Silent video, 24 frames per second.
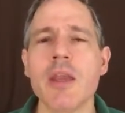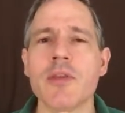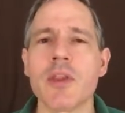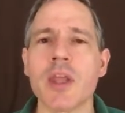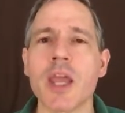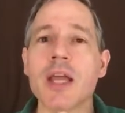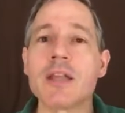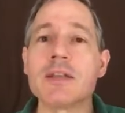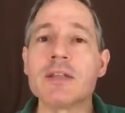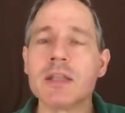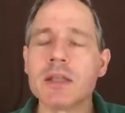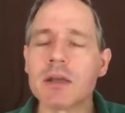
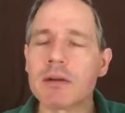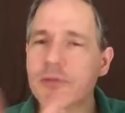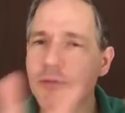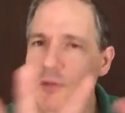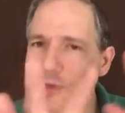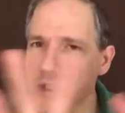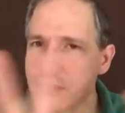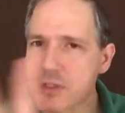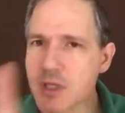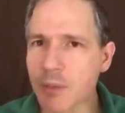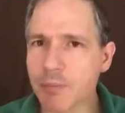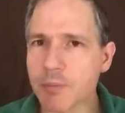The idea
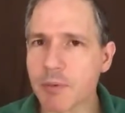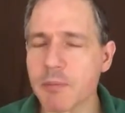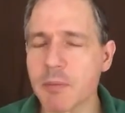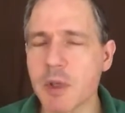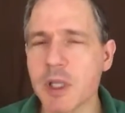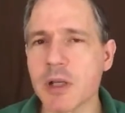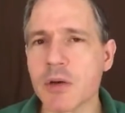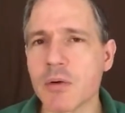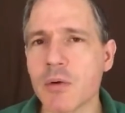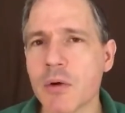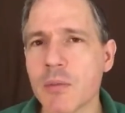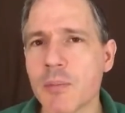for the
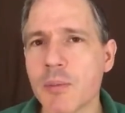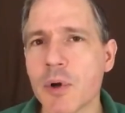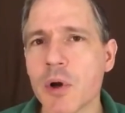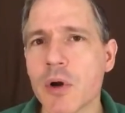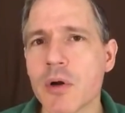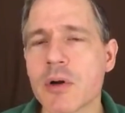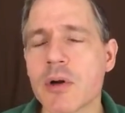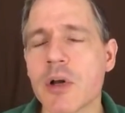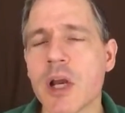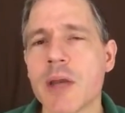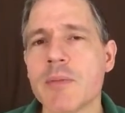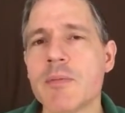supplement oil
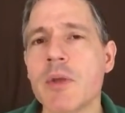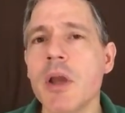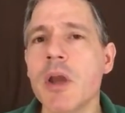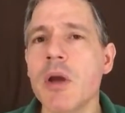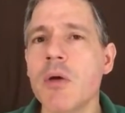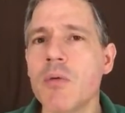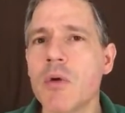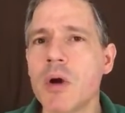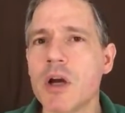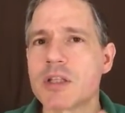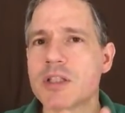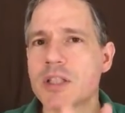program
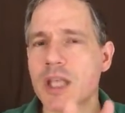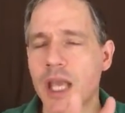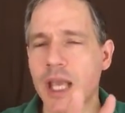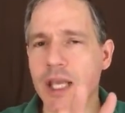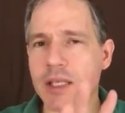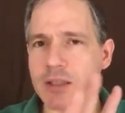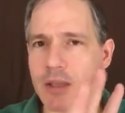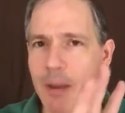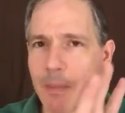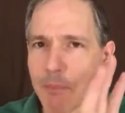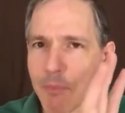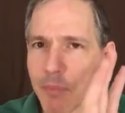was
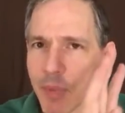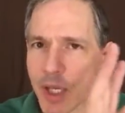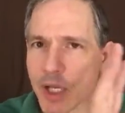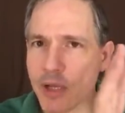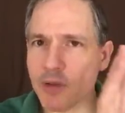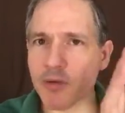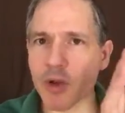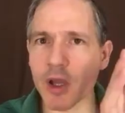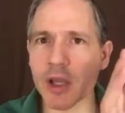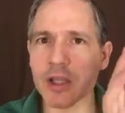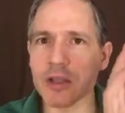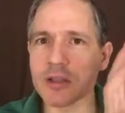as a bit
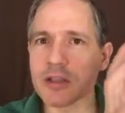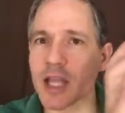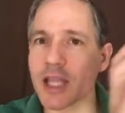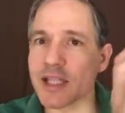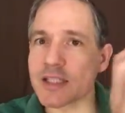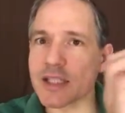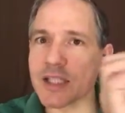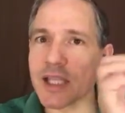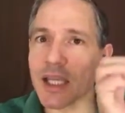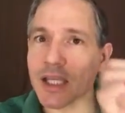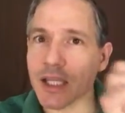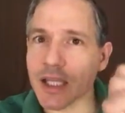of a,
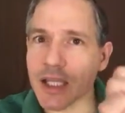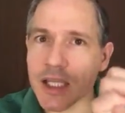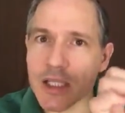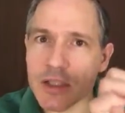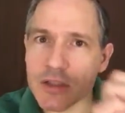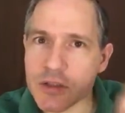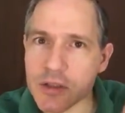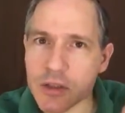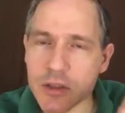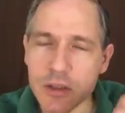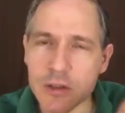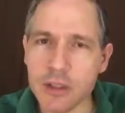let's get
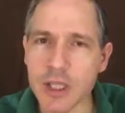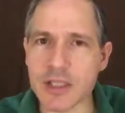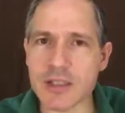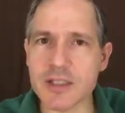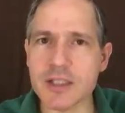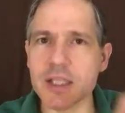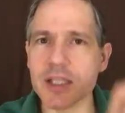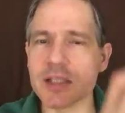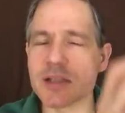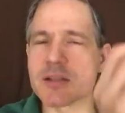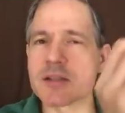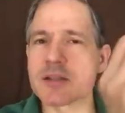each,
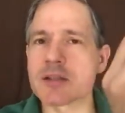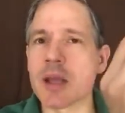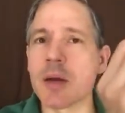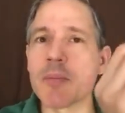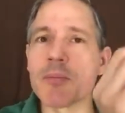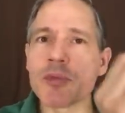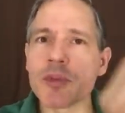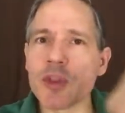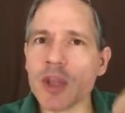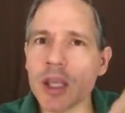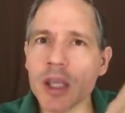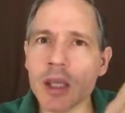let's get
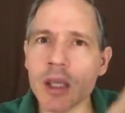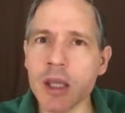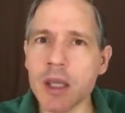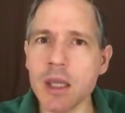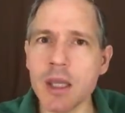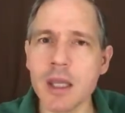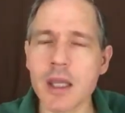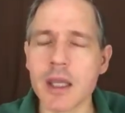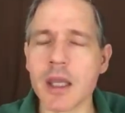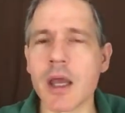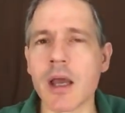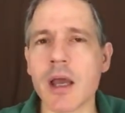something
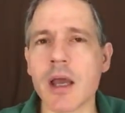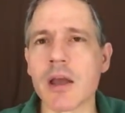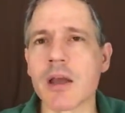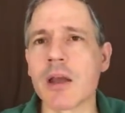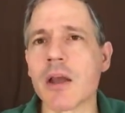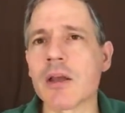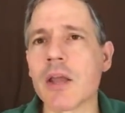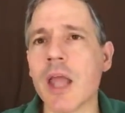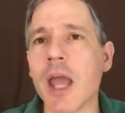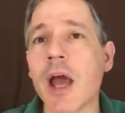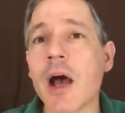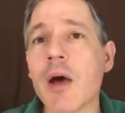
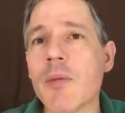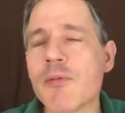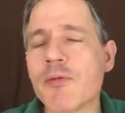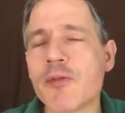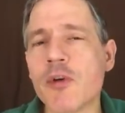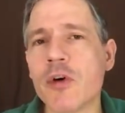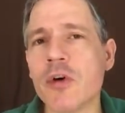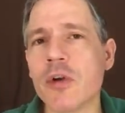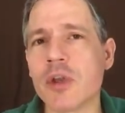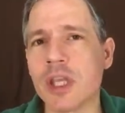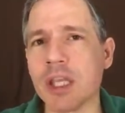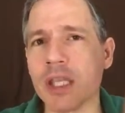uh,
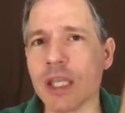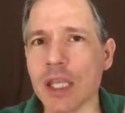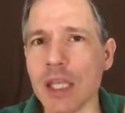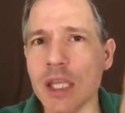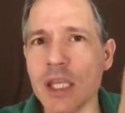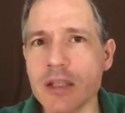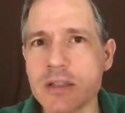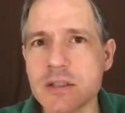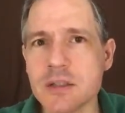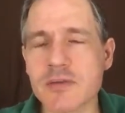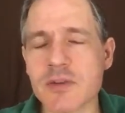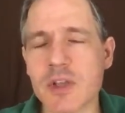helpful in
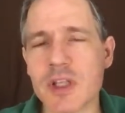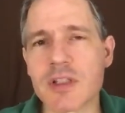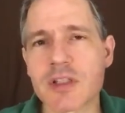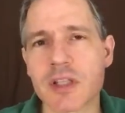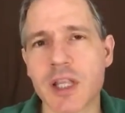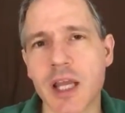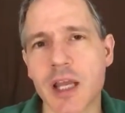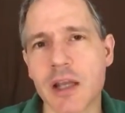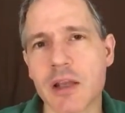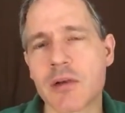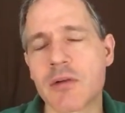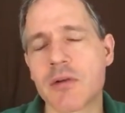each of these
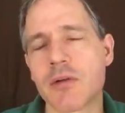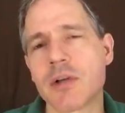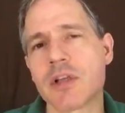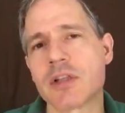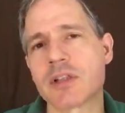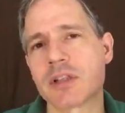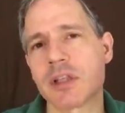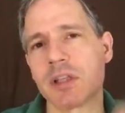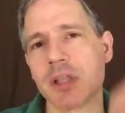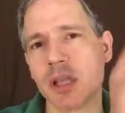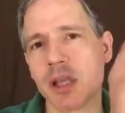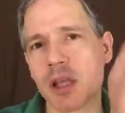
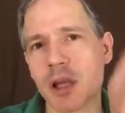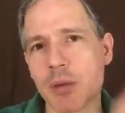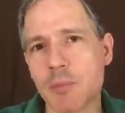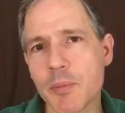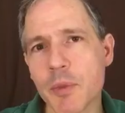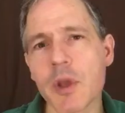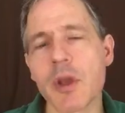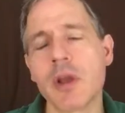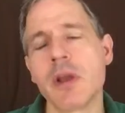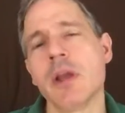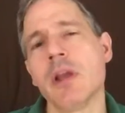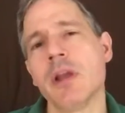categories that
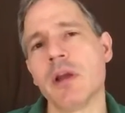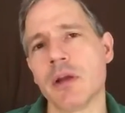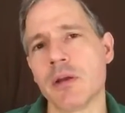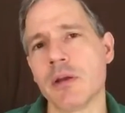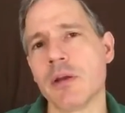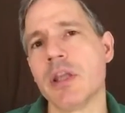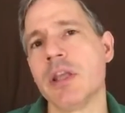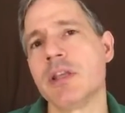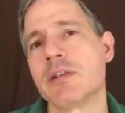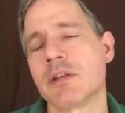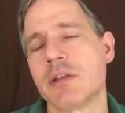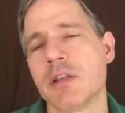help uh,
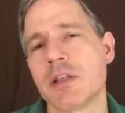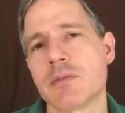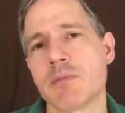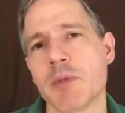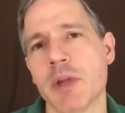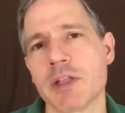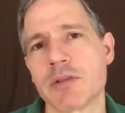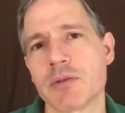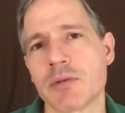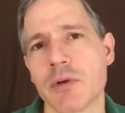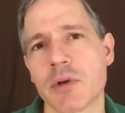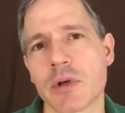each of these
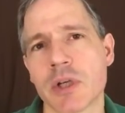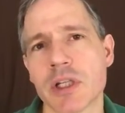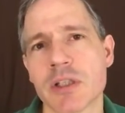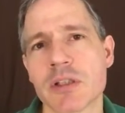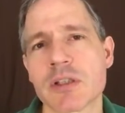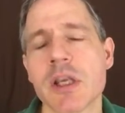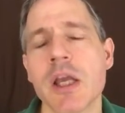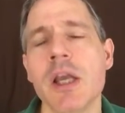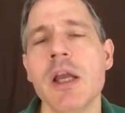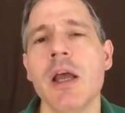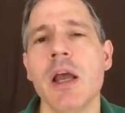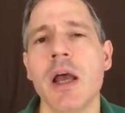major
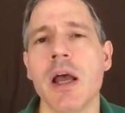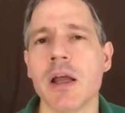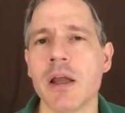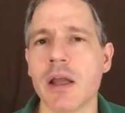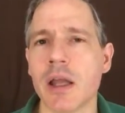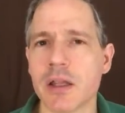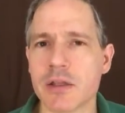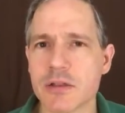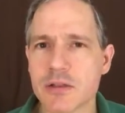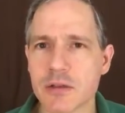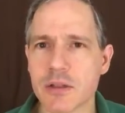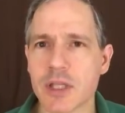organs. Uh,
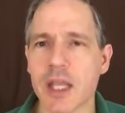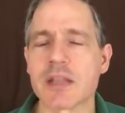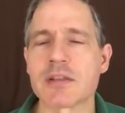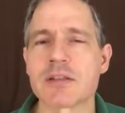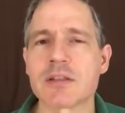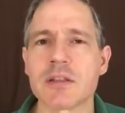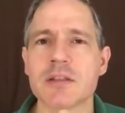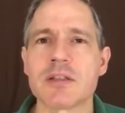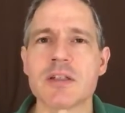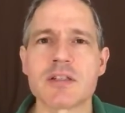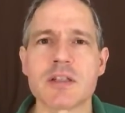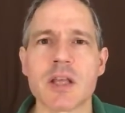and so
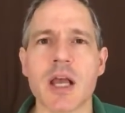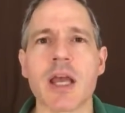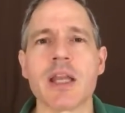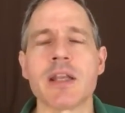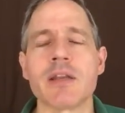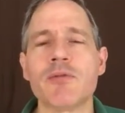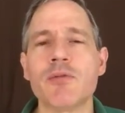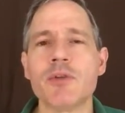that's the design.